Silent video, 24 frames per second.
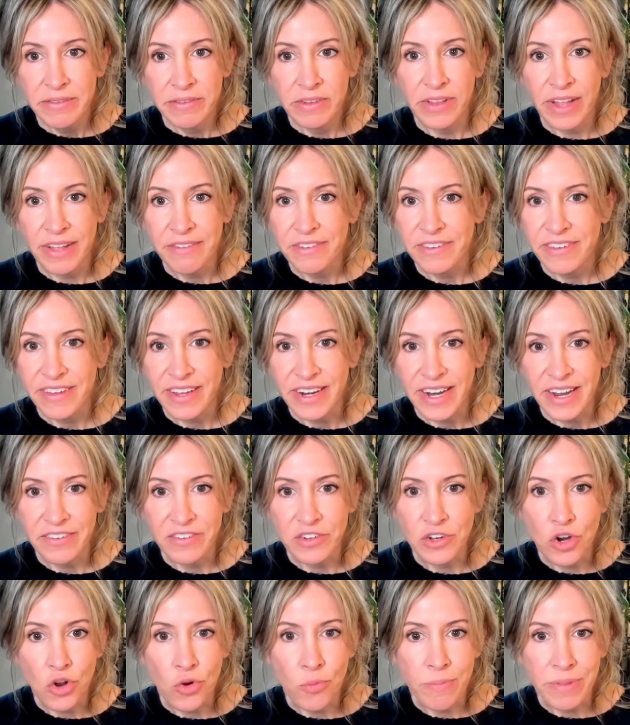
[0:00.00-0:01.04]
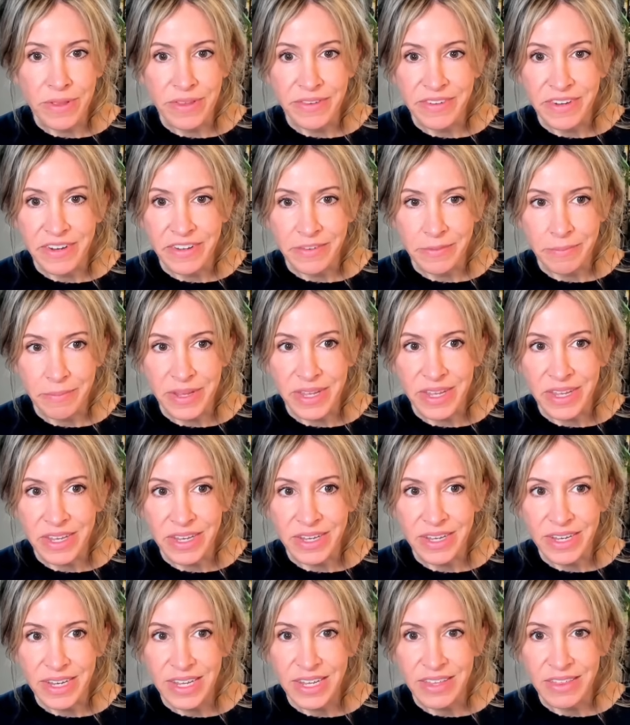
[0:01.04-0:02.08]
Glyphosate has no business
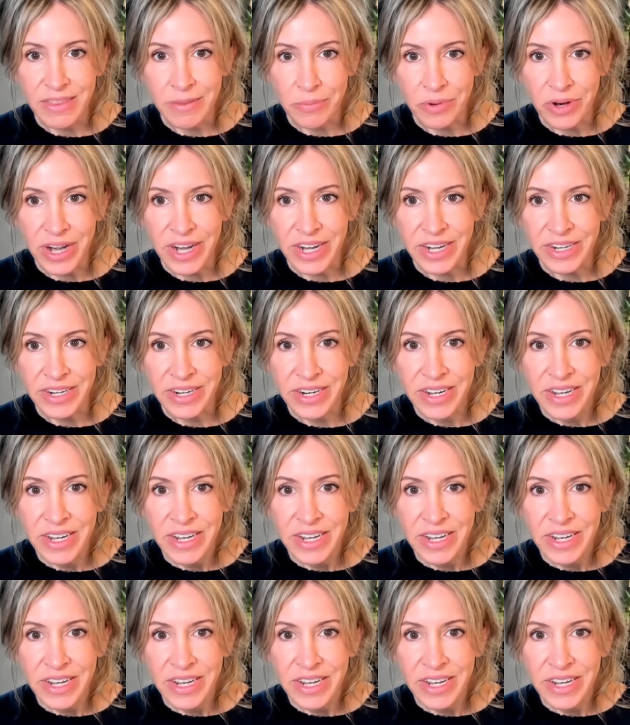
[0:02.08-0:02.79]
being in the brain.